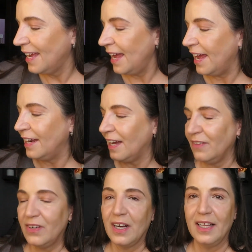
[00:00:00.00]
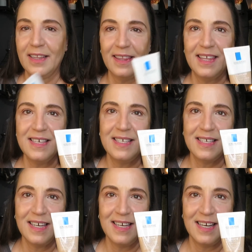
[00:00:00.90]
And I've got
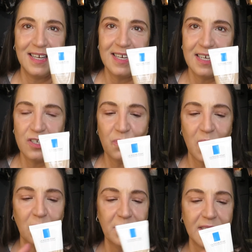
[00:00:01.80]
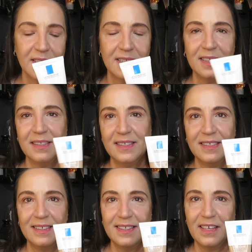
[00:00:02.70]
this in it as well because
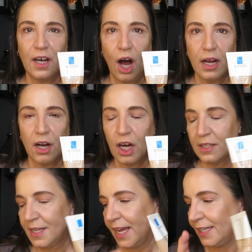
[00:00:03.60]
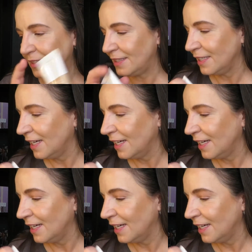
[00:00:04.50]
hot, hot days,